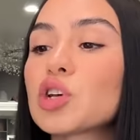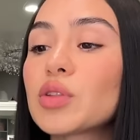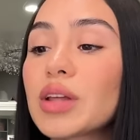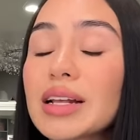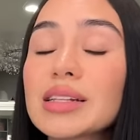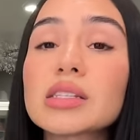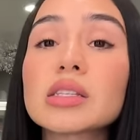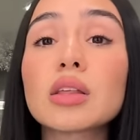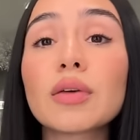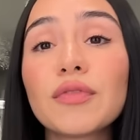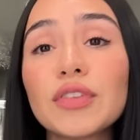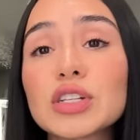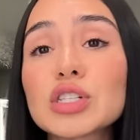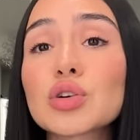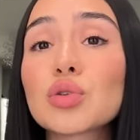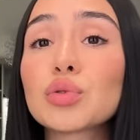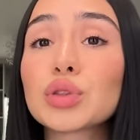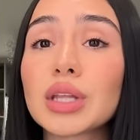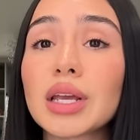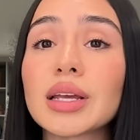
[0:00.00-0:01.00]
that's the
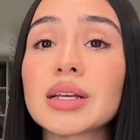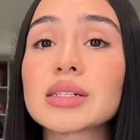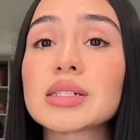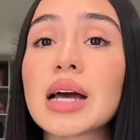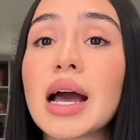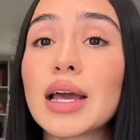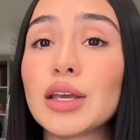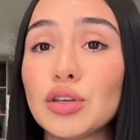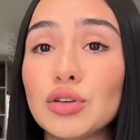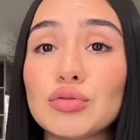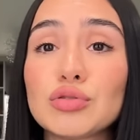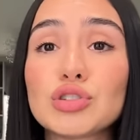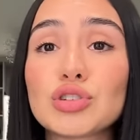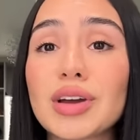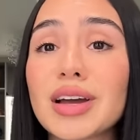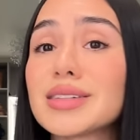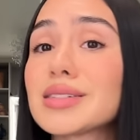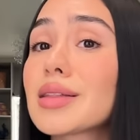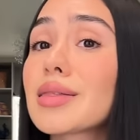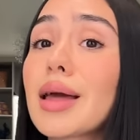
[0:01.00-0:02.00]
physical things I use, you
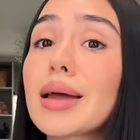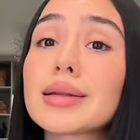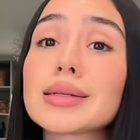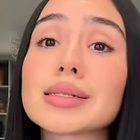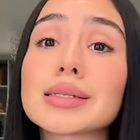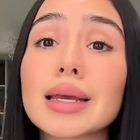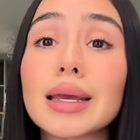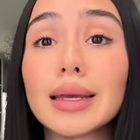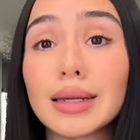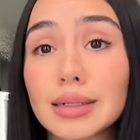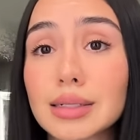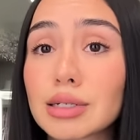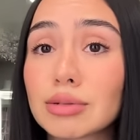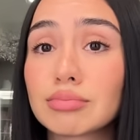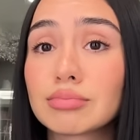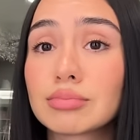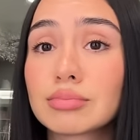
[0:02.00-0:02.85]
guys, and that is it.